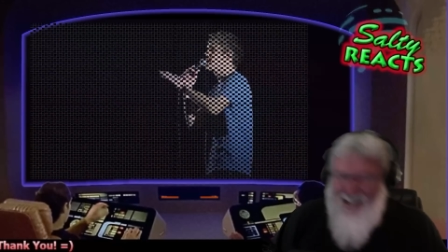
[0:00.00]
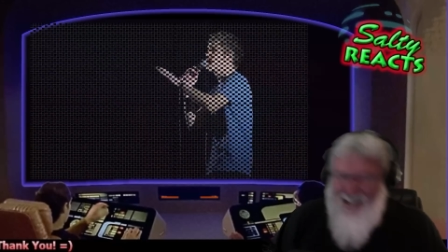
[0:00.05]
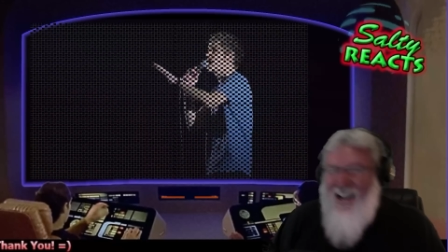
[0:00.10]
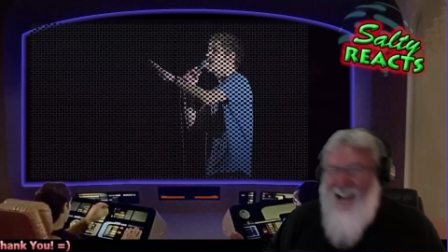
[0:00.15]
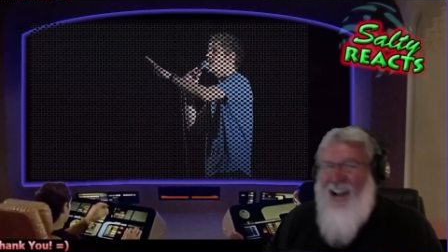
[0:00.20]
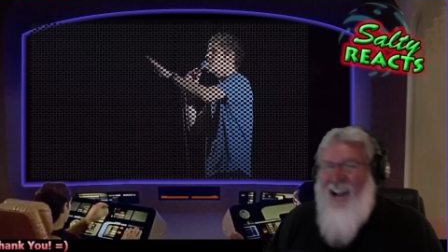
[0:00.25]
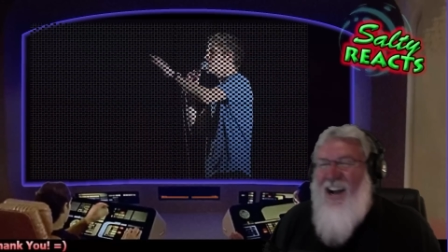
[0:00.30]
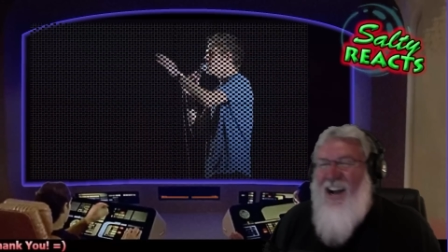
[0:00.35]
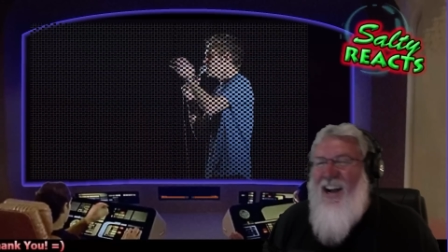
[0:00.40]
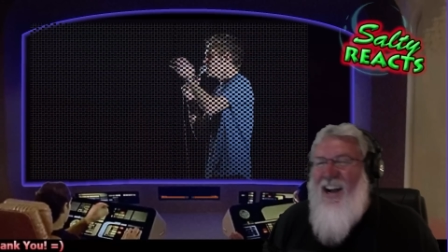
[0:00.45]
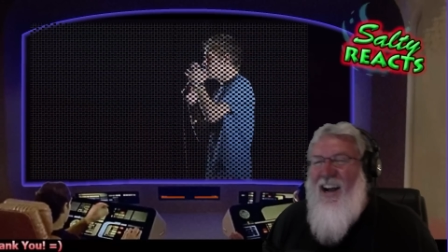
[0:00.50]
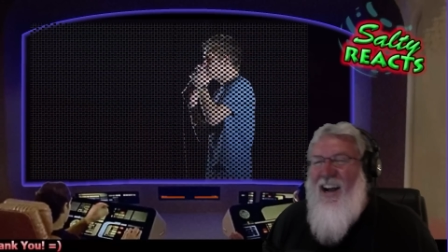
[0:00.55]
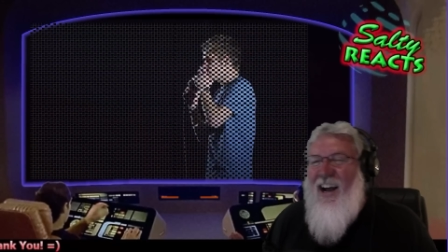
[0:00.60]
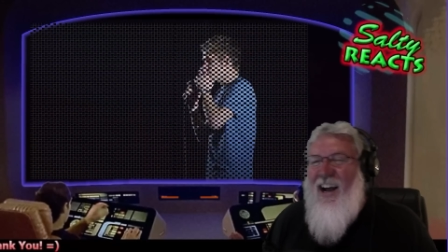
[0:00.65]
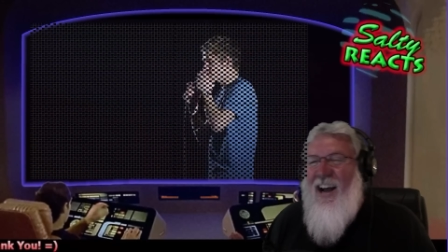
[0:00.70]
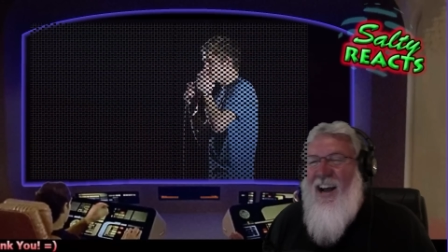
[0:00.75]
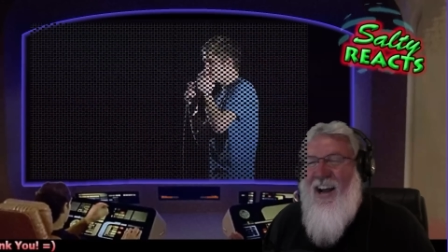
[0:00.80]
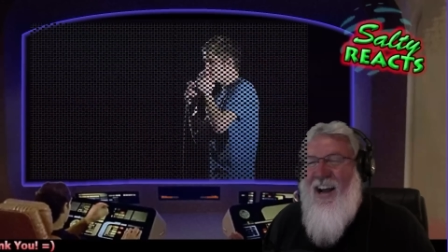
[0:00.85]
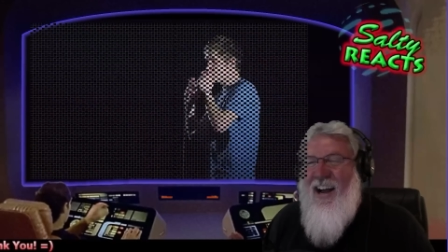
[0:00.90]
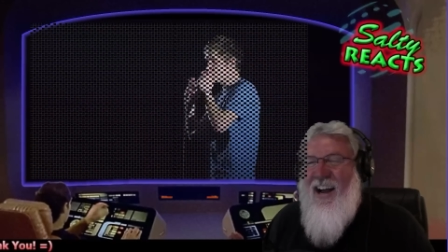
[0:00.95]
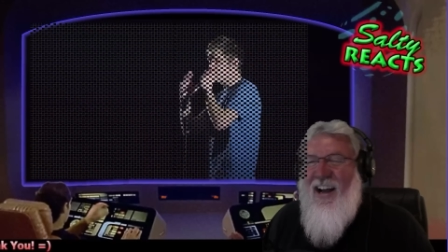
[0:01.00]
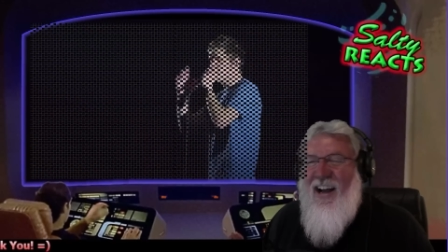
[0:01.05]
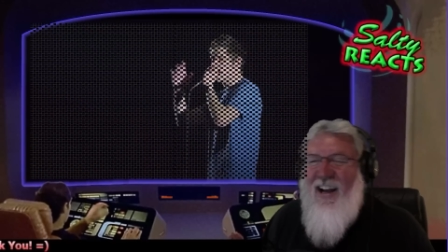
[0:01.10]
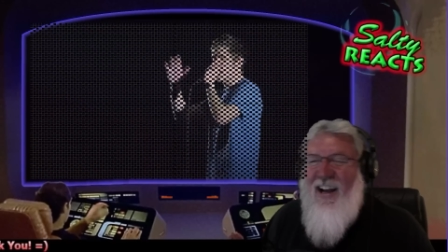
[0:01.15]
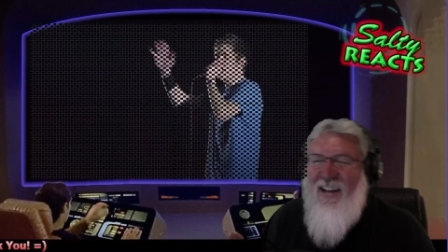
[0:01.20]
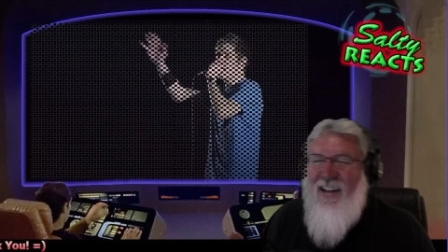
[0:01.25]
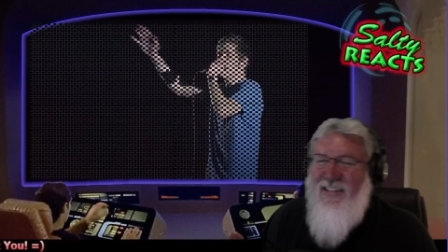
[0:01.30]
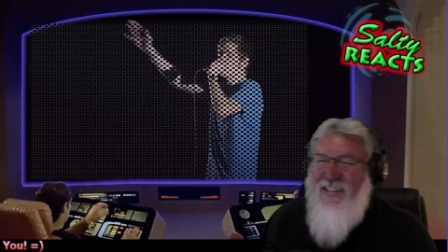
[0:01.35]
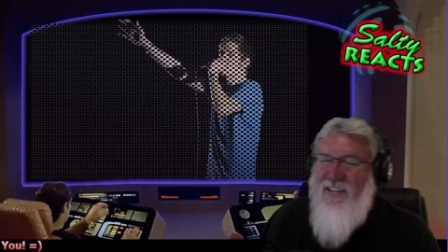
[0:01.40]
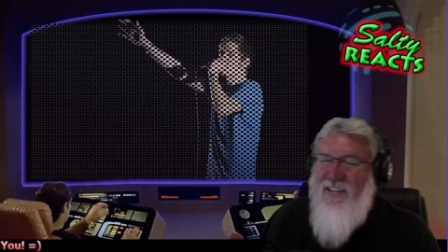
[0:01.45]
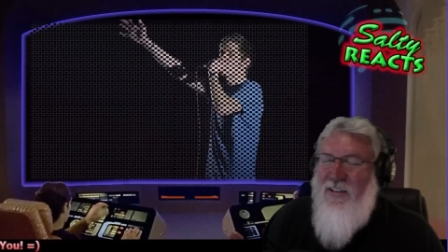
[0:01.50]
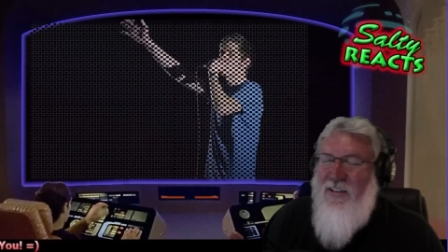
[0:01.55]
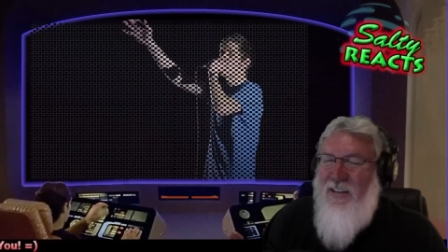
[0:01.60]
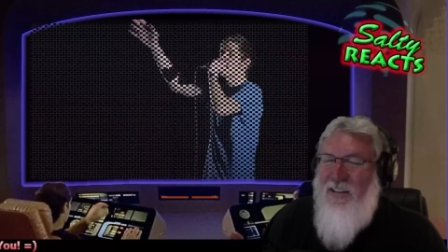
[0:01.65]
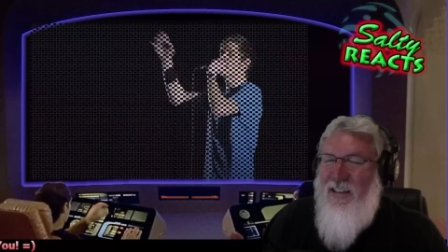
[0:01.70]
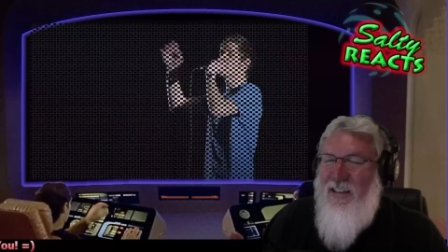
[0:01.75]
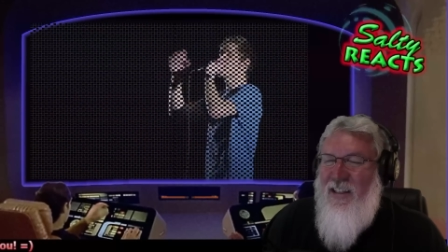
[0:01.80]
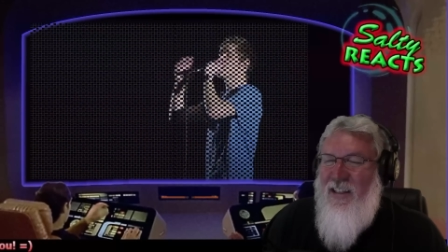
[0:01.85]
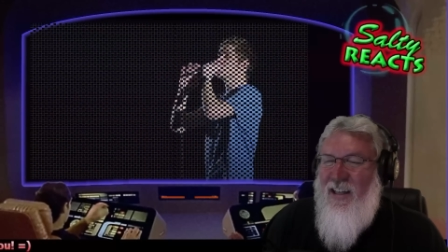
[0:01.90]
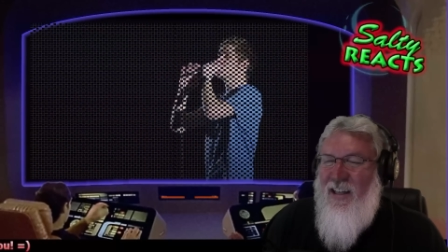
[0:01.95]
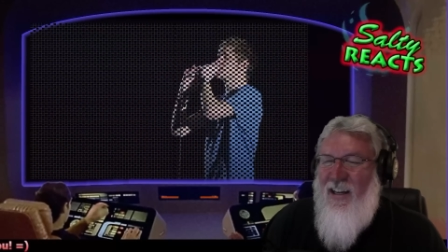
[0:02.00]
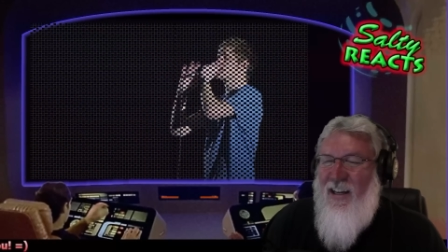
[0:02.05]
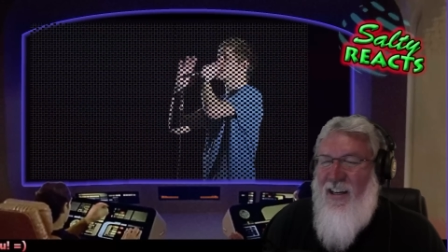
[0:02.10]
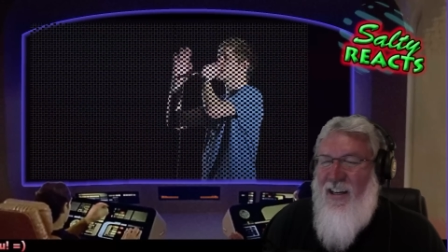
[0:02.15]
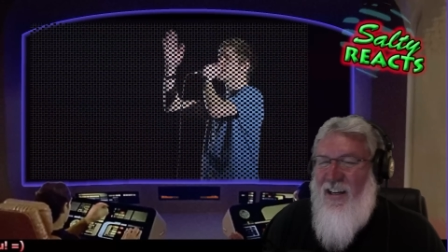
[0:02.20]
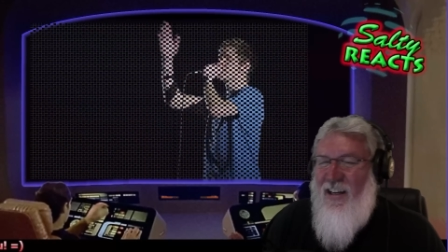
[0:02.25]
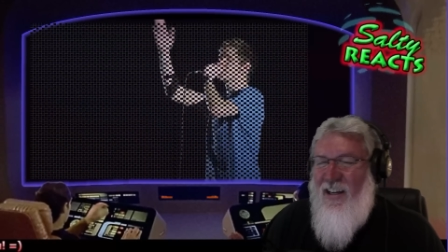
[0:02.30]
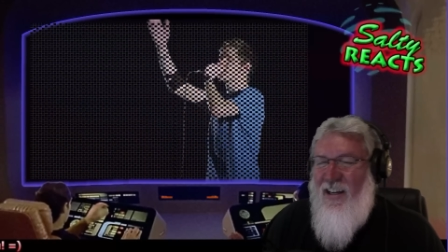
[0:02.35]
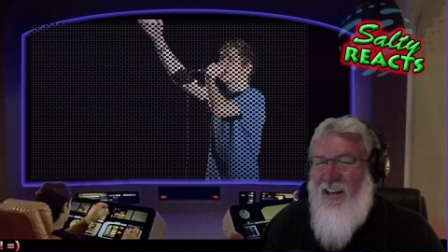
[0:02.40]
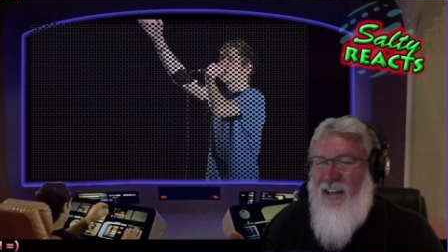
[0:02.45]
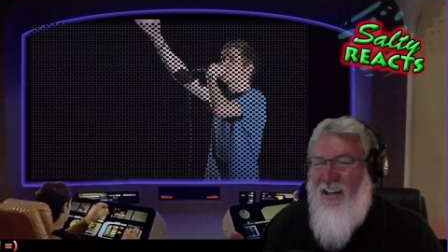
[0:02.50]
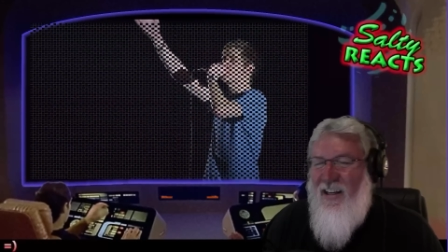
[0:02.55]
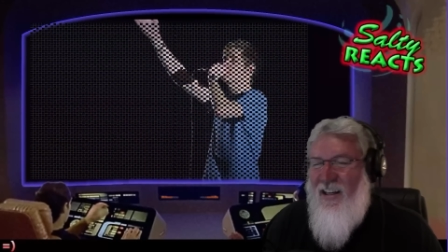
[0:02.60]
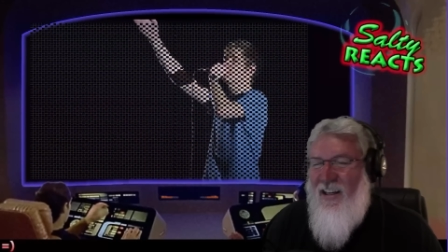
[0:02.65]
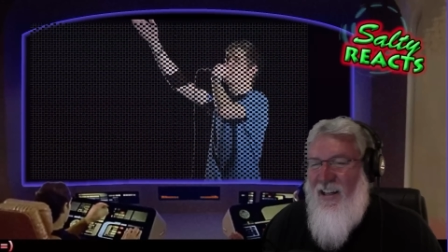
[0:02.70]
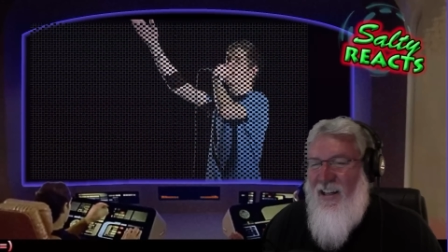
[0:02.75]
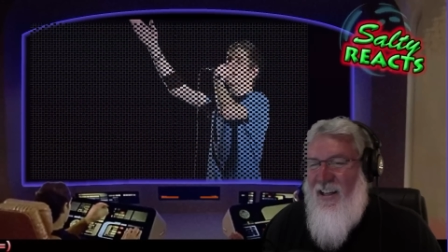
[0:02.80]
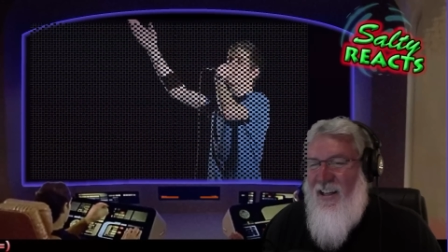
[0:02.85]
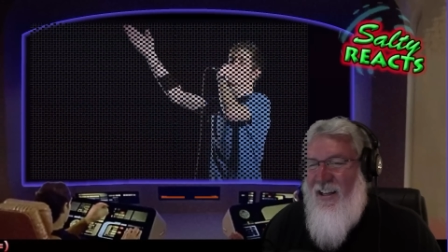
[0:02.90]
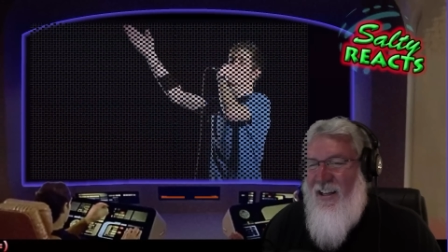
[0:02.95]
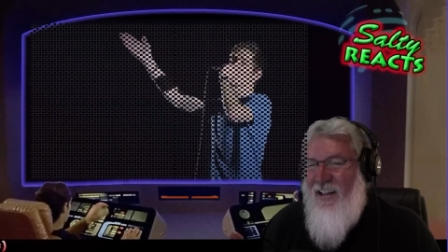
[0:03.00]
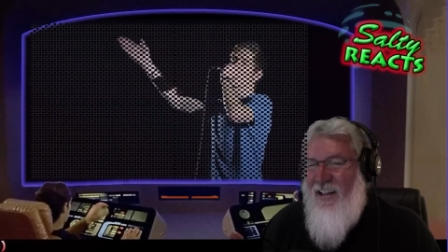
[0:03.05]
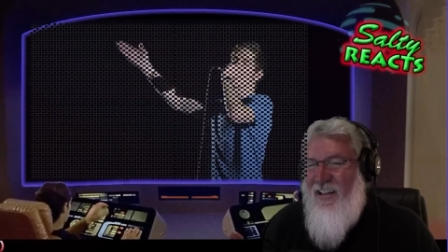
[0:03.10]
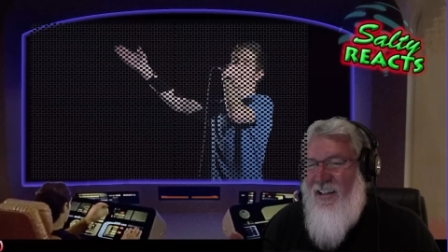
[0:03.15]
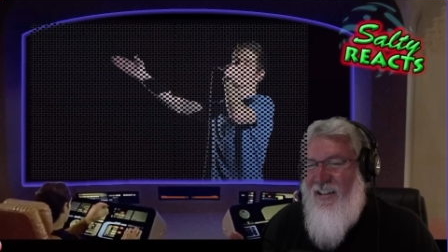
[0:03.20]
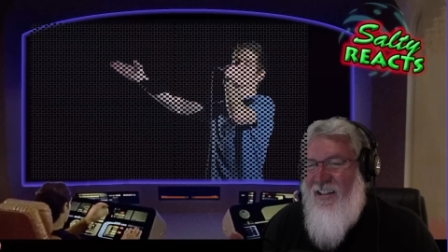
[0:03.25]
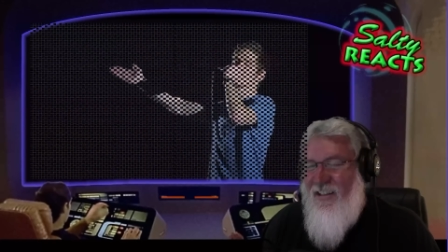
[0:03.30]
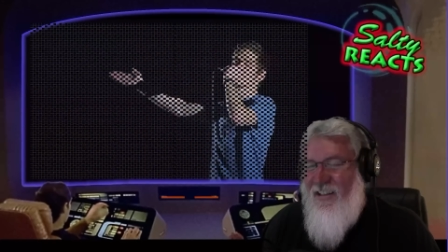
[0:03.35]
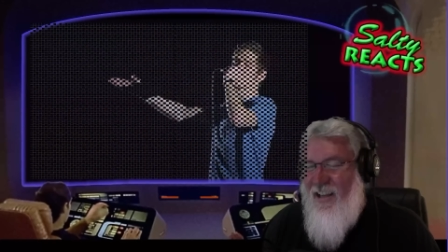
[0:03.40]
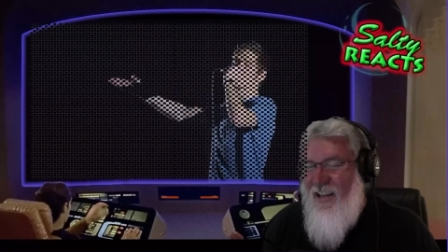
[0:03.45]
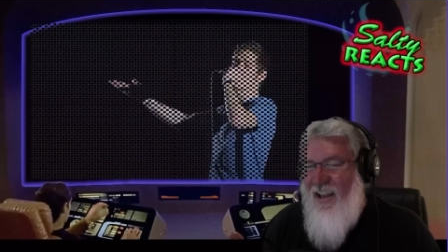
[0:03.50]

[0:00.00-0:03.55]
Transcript: you can. You think you can? Pringles, listen to the people.